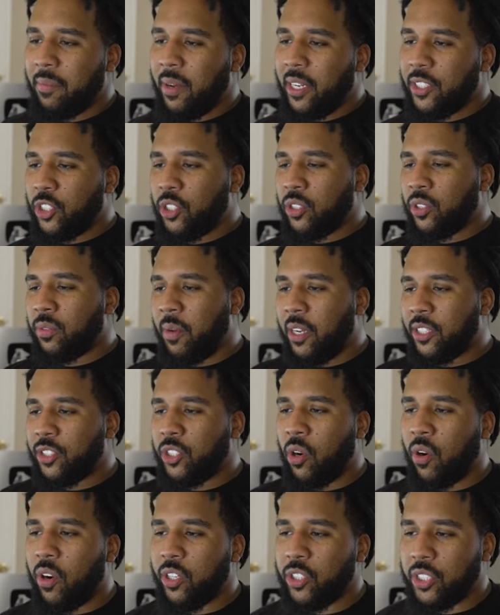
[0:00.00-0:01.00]
my my
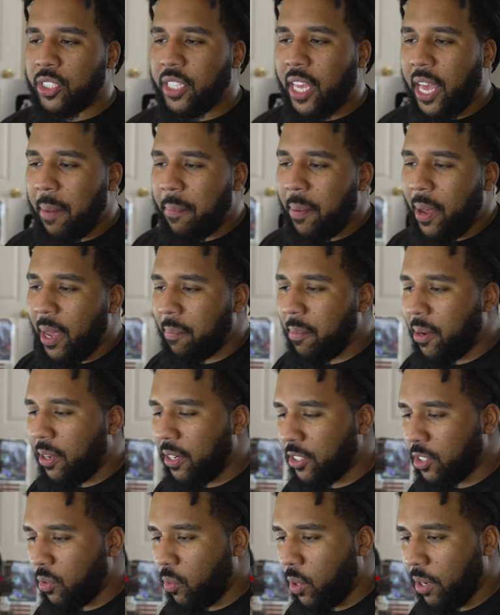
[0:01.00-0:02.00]
Charger Scat Pack
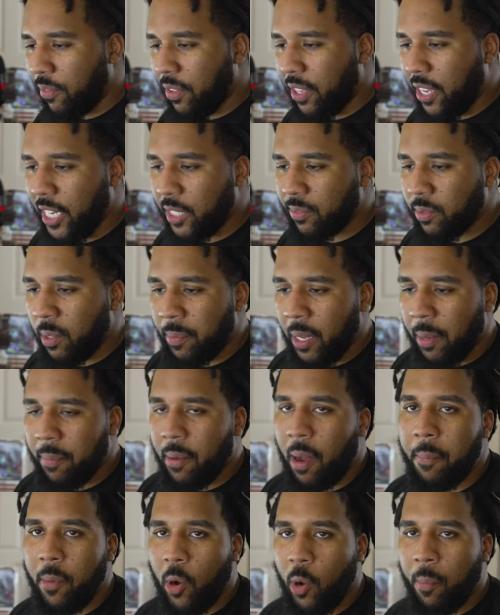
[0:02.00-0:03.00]
buddies or whatever the case may be,
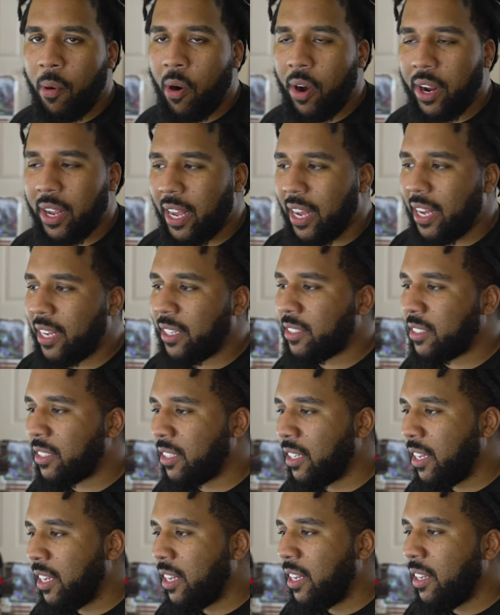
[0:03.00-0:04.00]
my Mopar guys,
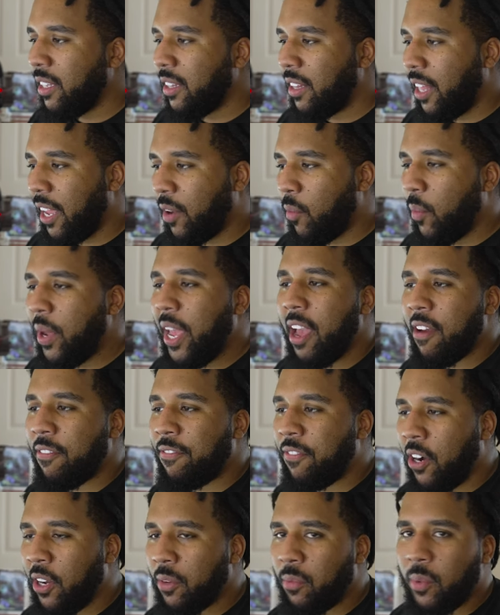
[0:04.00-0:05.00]
like we
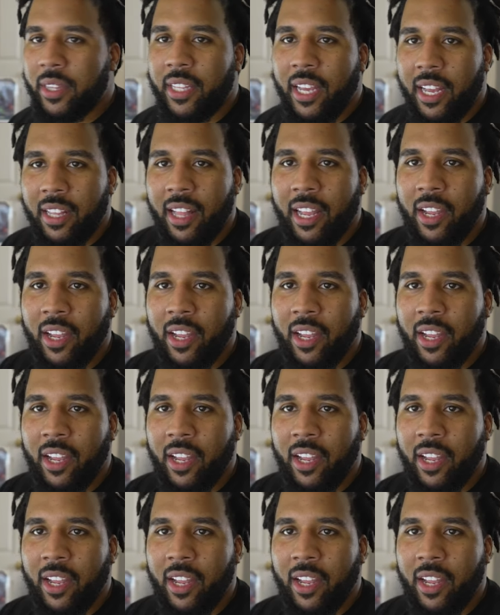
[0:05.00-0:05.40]
have fun with that.